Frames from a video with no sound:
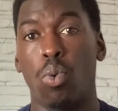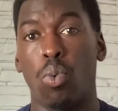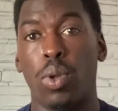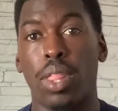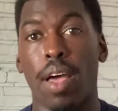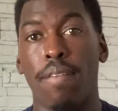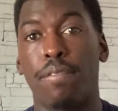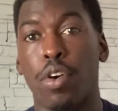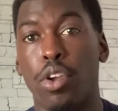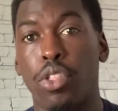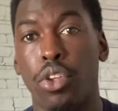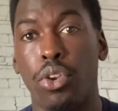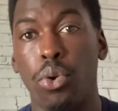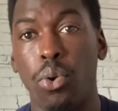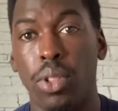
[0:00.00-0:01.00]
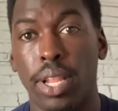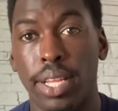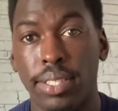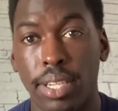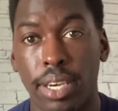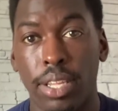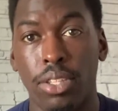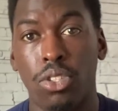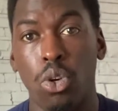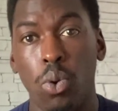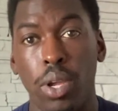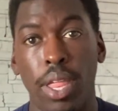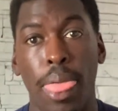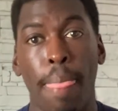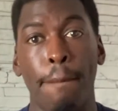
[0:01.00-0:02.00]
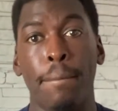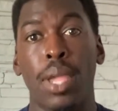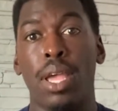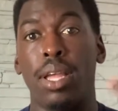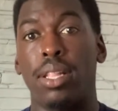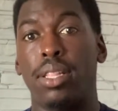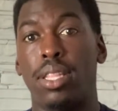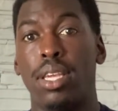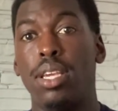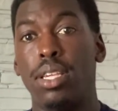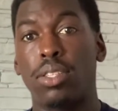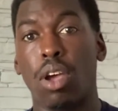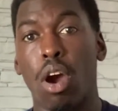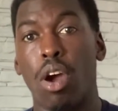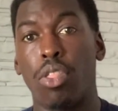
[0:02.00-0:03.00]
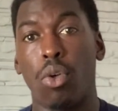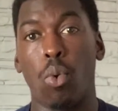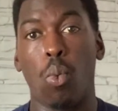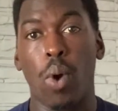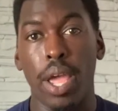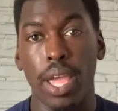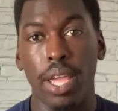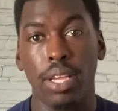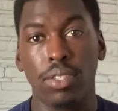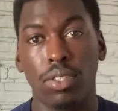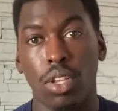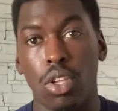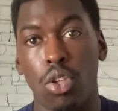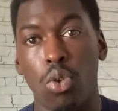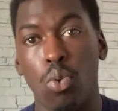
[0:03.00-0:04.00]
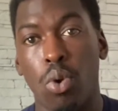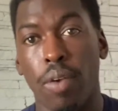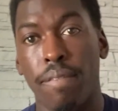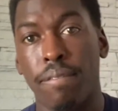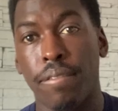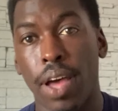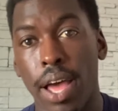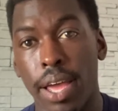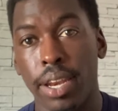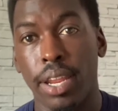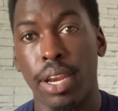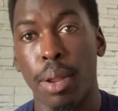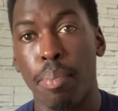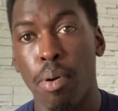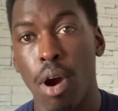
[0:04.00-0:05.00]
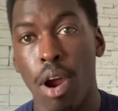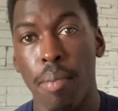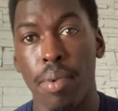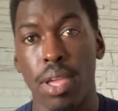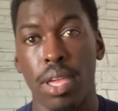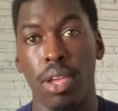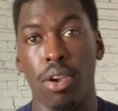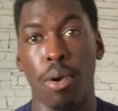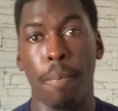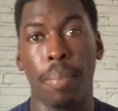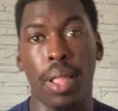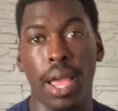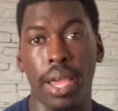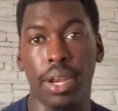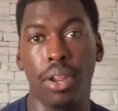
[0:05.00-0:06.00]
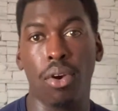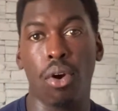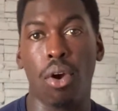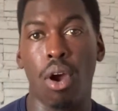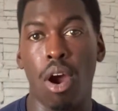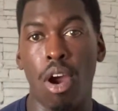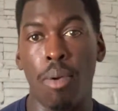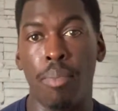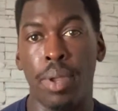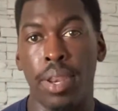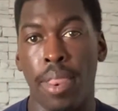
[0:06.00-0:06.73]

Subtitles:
without further ado, let's get into it. These are the ways you can find an apartment here in Playa del Carmen.